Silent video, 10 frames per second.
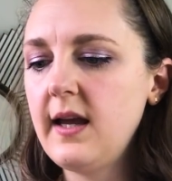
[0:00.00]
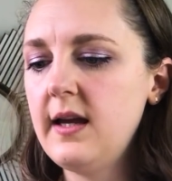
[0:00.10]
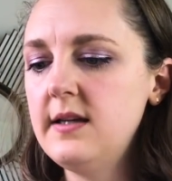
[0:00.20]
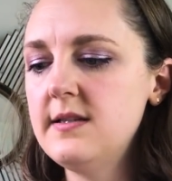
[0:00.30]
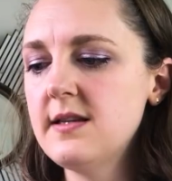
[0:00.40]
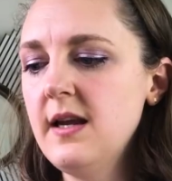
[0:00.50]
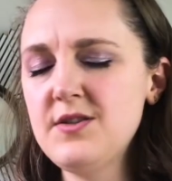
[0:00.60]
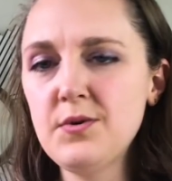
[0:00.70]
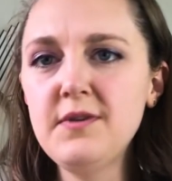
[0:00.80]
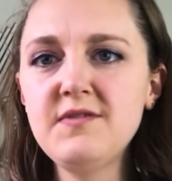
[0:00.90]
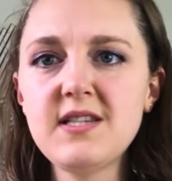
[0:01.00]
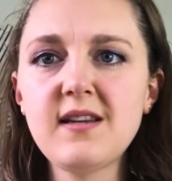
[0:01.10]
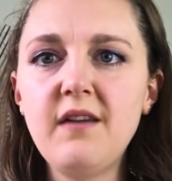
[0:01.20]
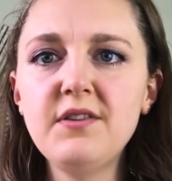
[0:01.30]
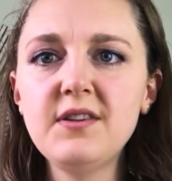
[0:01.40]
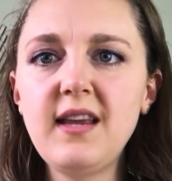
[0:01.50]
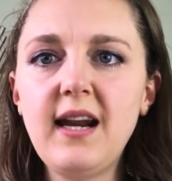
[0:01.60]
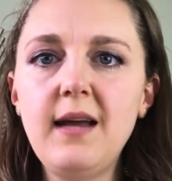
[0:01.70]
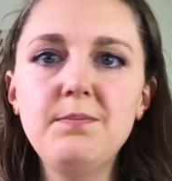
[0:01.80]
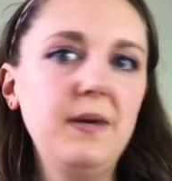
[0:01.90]
and I sort of discovered
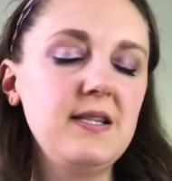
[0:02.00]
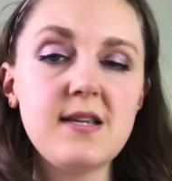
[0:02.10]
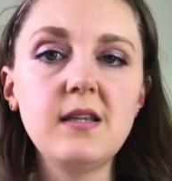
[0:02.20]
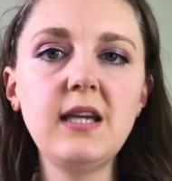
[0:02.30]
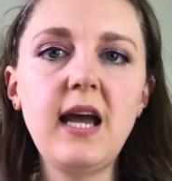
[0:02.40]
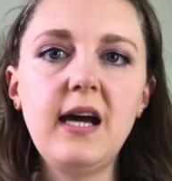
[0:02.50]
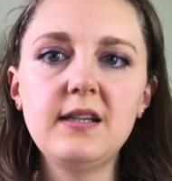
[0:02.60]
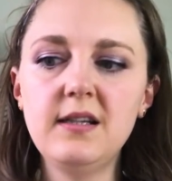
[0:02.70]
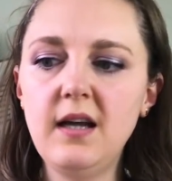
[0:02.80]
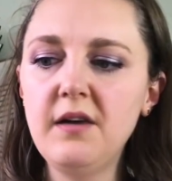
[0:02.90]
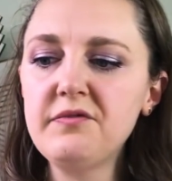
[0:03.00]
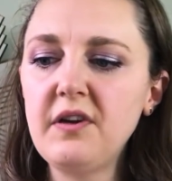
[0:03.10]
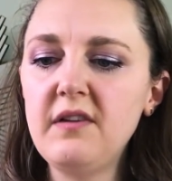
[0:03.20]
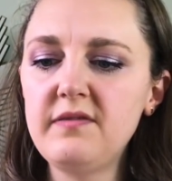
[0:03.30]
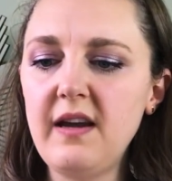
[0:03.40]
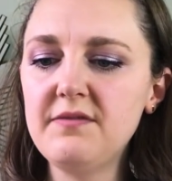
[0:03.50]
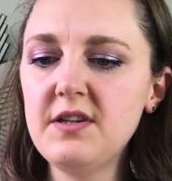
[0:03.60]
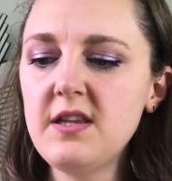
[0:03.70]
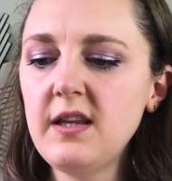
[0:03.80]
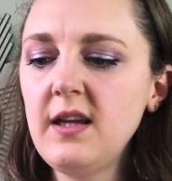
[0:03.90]
that I basically had enough of
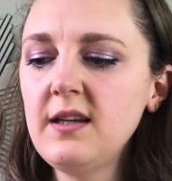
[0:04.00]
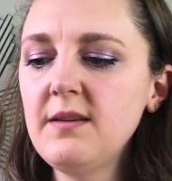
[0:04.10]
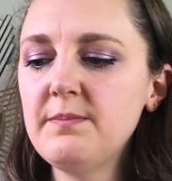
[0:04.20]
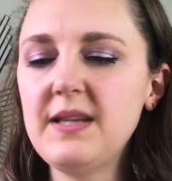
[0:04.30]
everything,